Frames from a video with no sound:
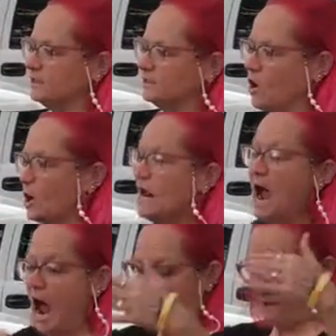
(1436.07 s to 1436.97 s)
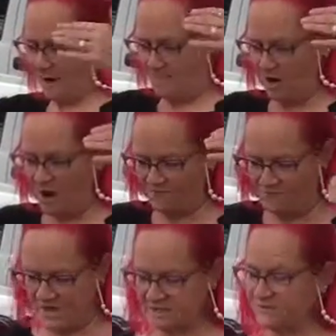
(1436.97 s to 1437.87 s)
with the Lord. I'm going to put off
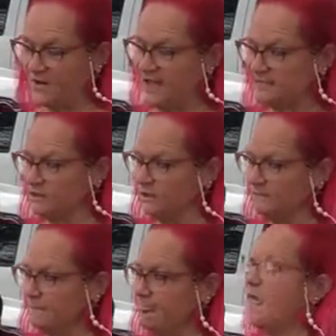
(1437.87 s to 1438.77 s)
this vessel